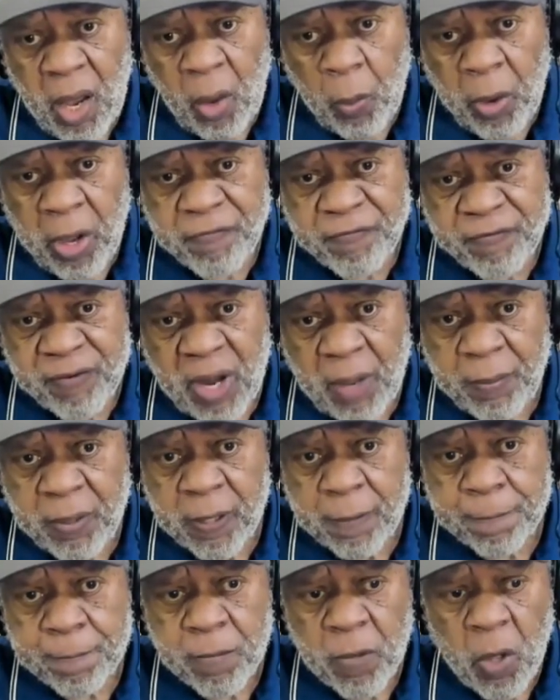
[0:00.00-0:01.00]
away from
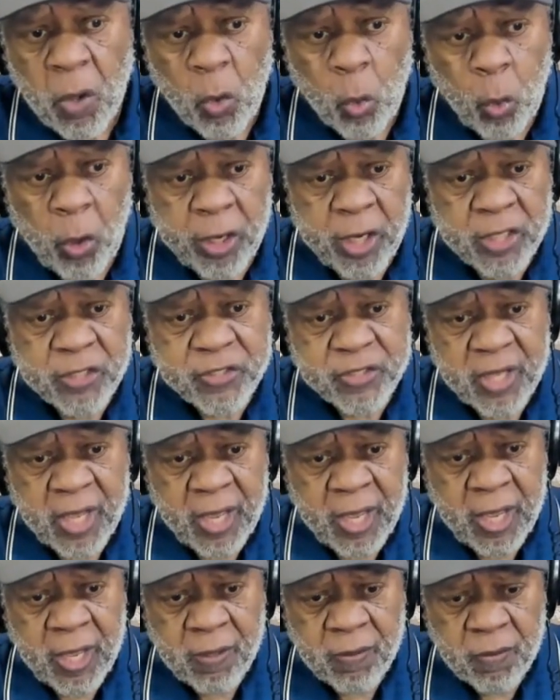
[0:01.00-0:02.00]
it, where they're
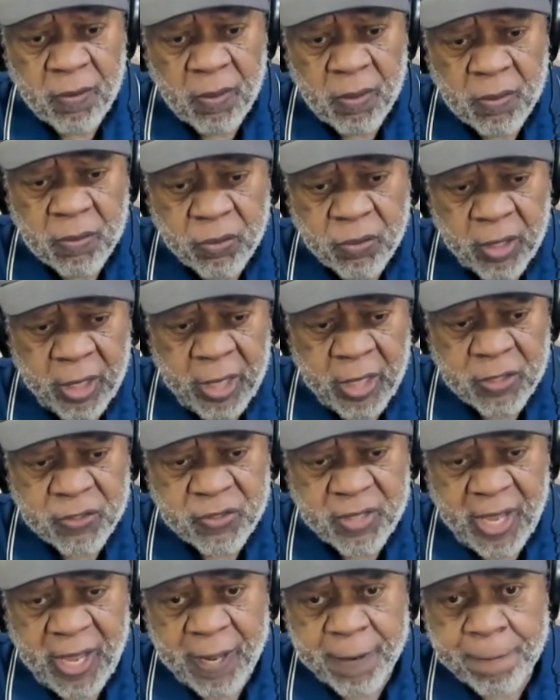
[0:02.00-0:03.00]
saying
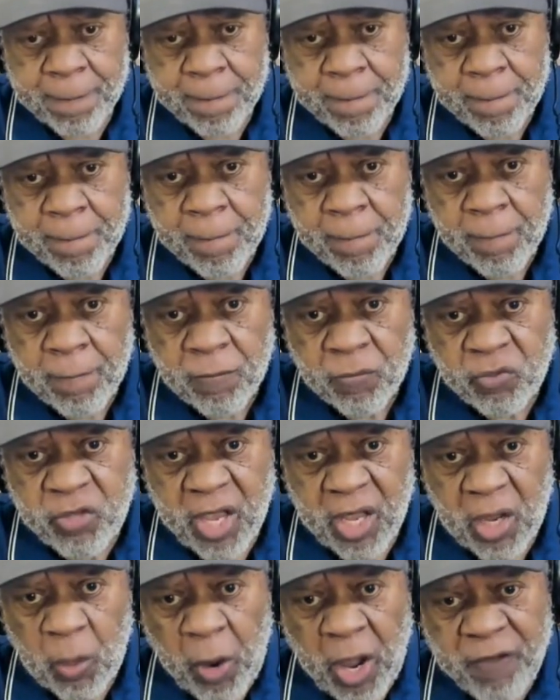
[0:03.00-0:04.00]
things that
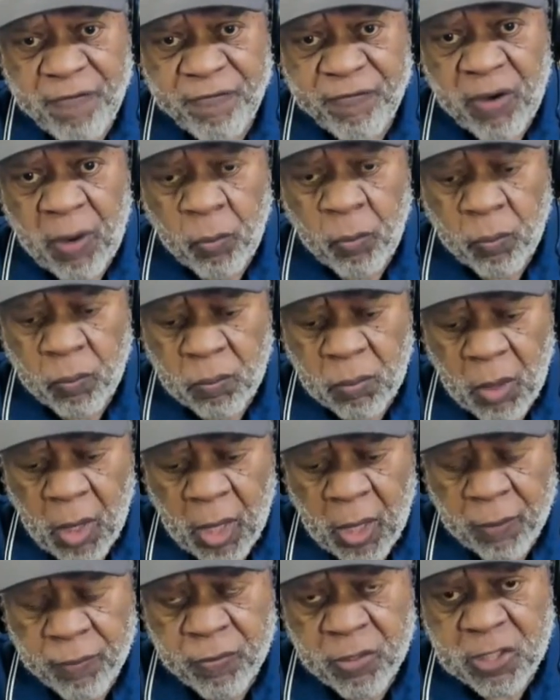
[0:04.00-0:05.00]
take away from
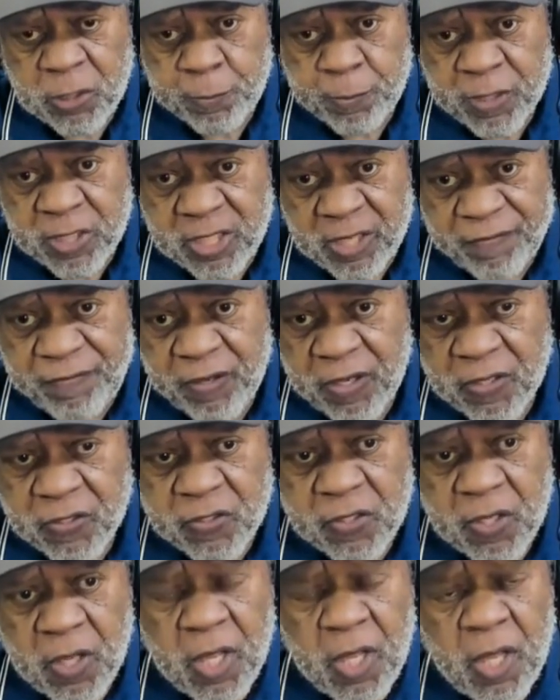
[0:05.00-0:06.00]
uh, the
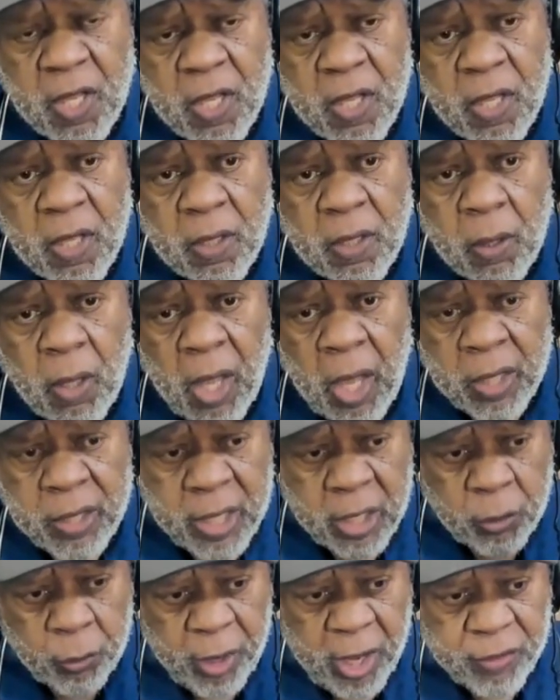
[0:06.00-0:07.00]
specifics
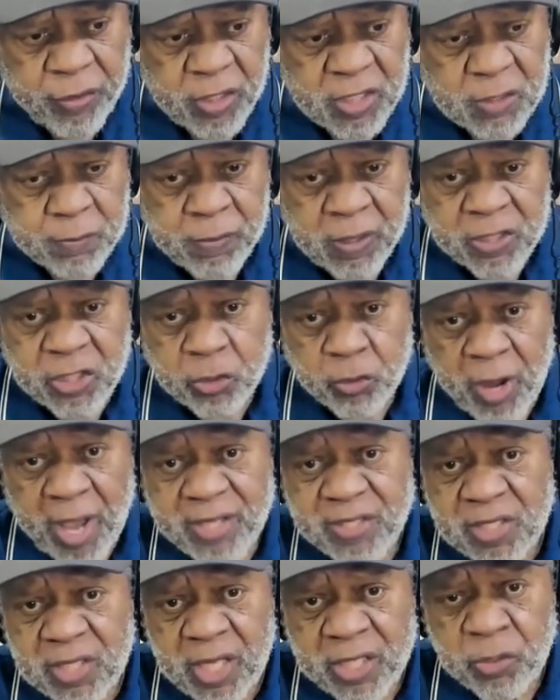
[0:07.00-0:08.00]
and they create this
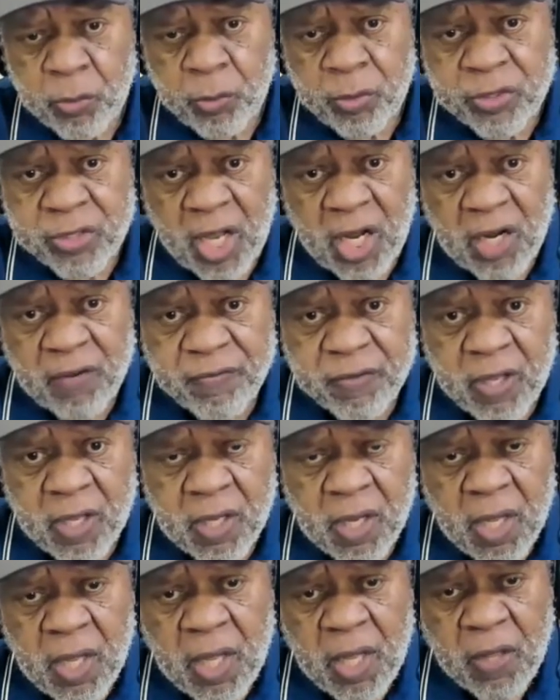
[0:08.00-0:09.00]
monstrosity as a result of
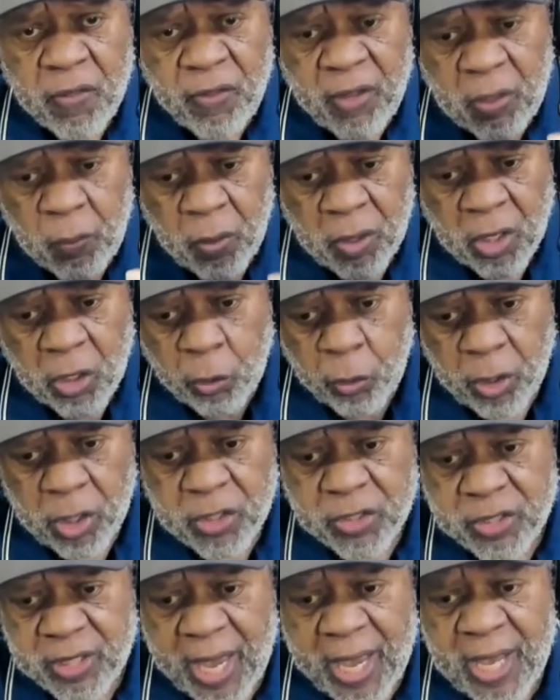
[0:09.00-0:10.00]
it, then they want to
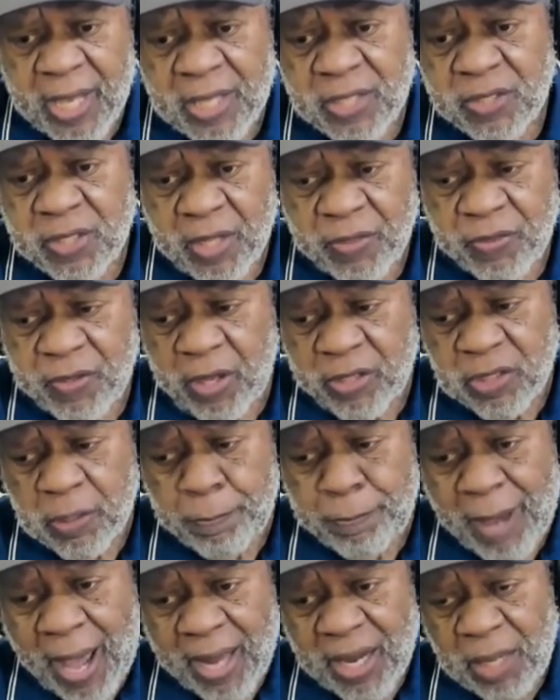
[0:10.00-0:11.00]
criticize that there's
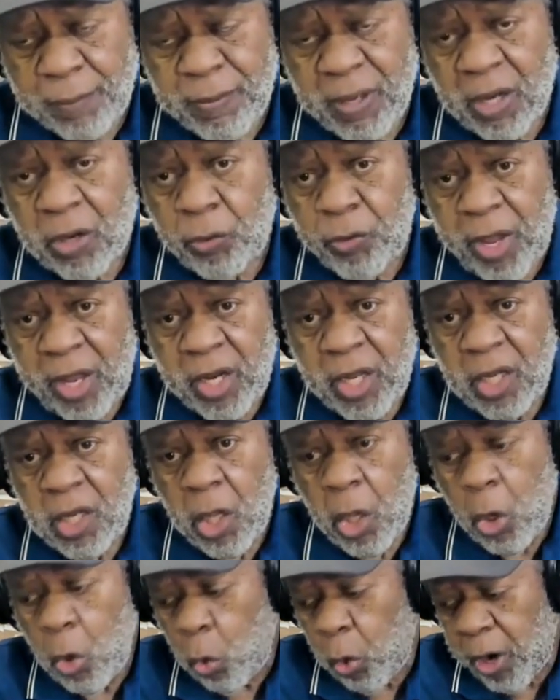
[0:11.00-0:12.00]
a body being
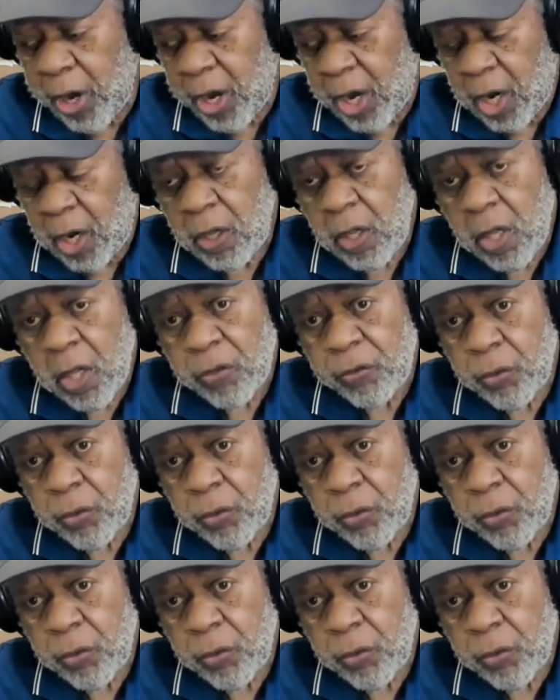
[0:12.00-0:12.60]
created where